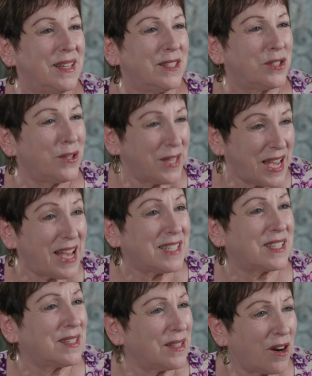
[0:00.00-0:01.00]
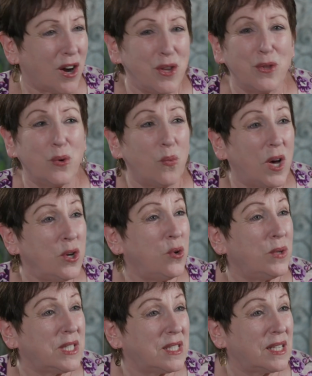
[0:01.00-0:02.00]
So they ask, Are you the one
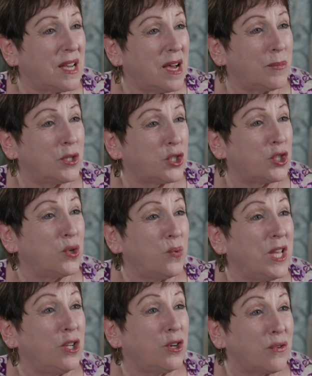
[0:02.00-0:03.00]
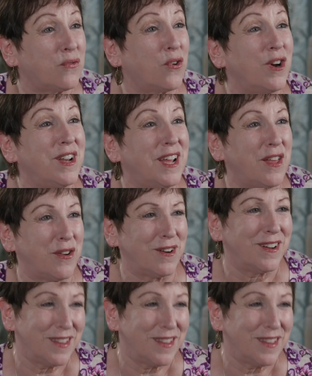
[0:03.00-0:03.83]
who is to come or should we look for another?